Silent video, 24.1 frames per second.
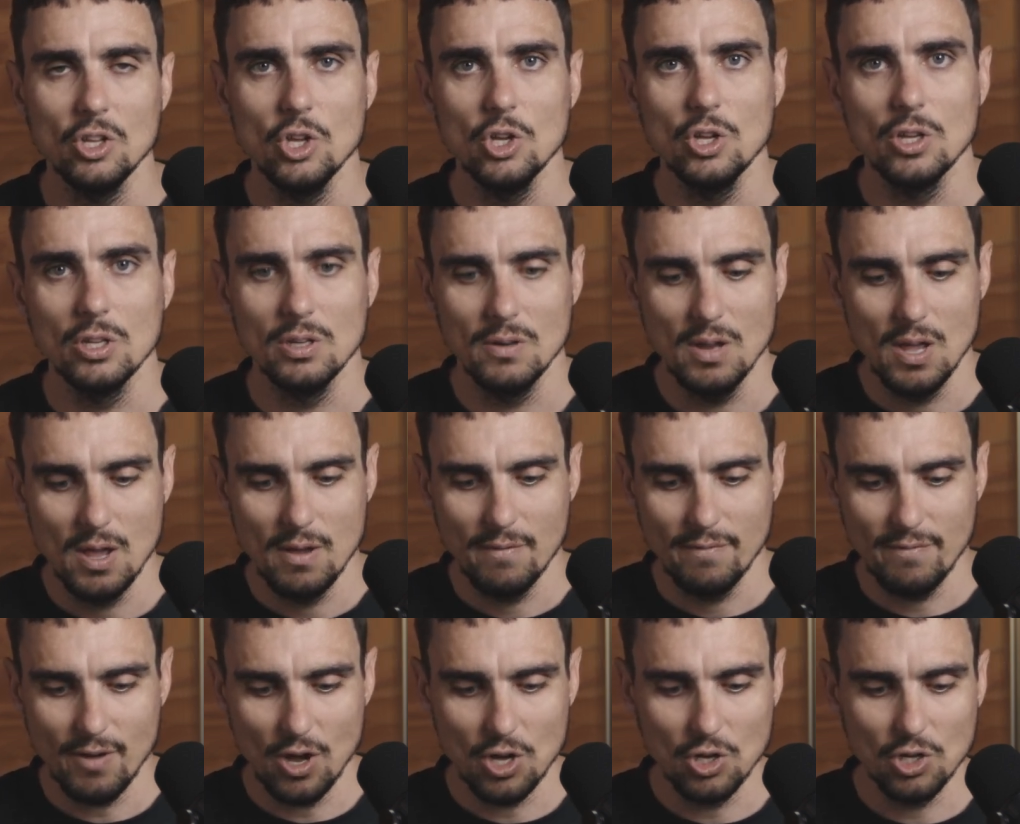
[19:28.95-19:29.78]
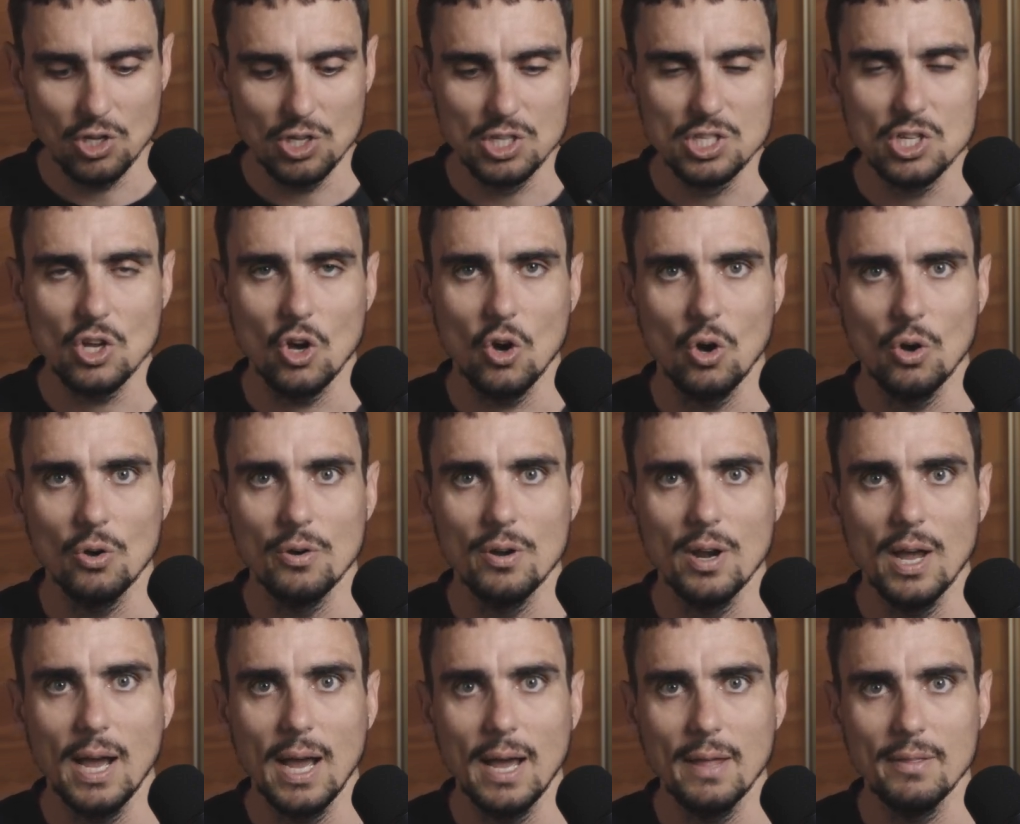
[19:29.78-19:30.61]
You can focus
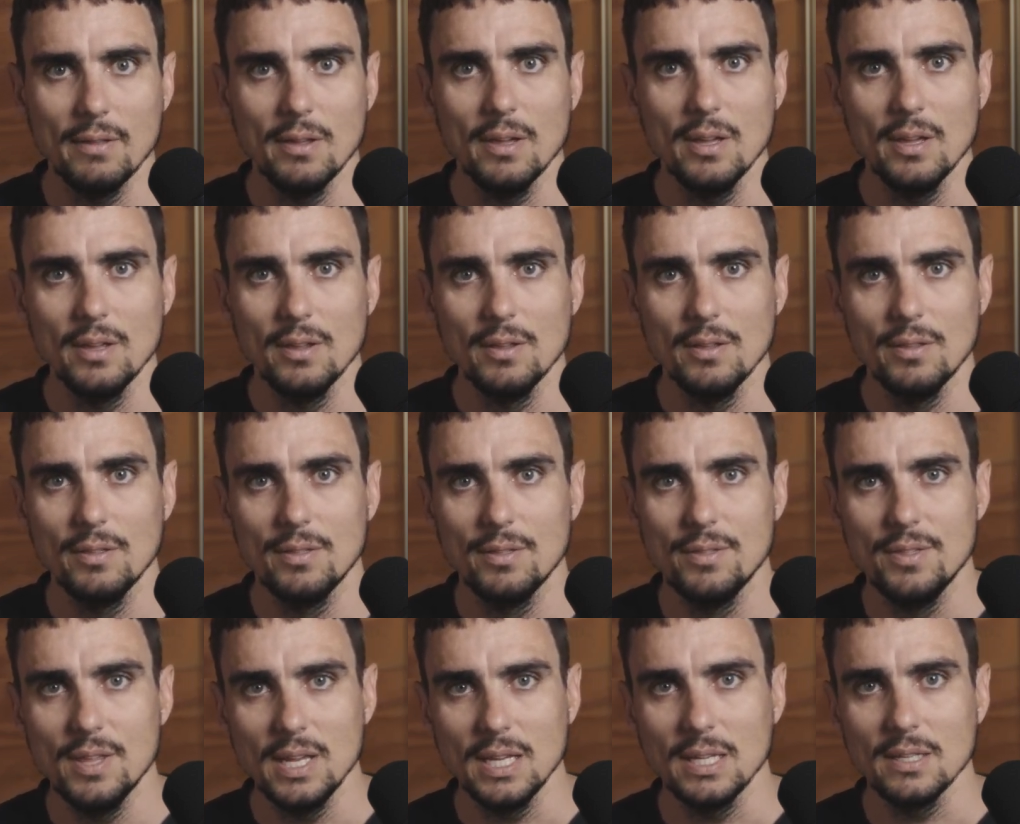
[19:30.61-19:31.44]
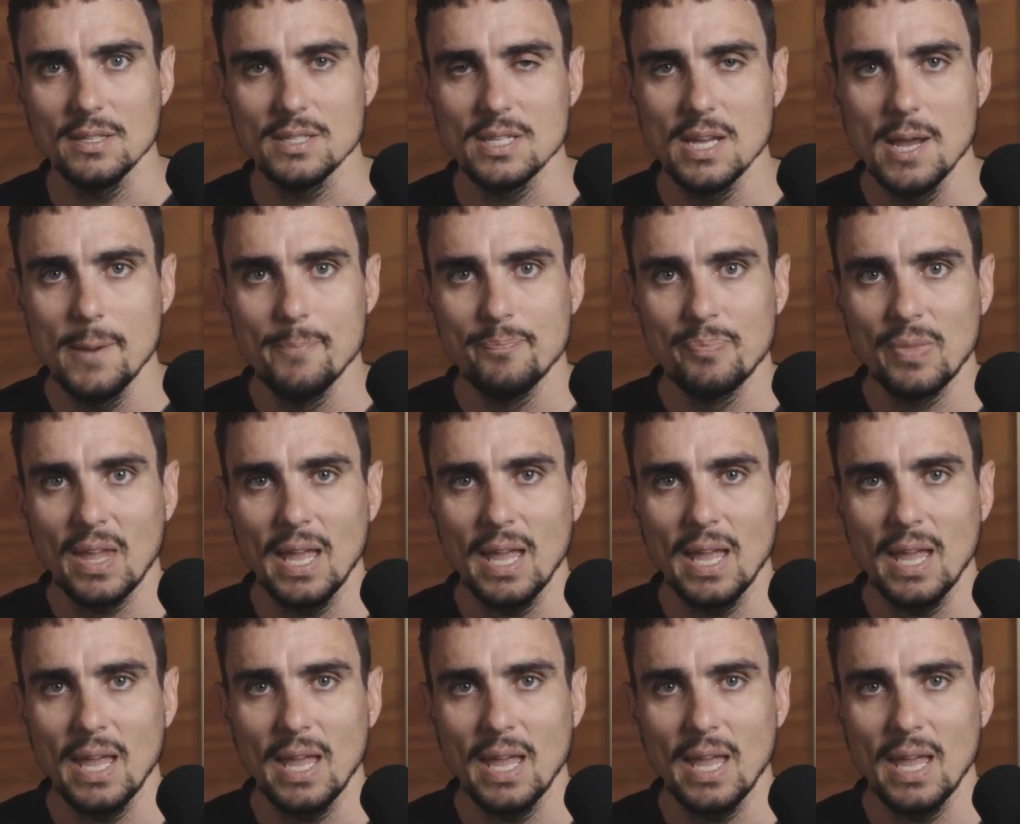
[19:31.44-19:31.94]
on other things,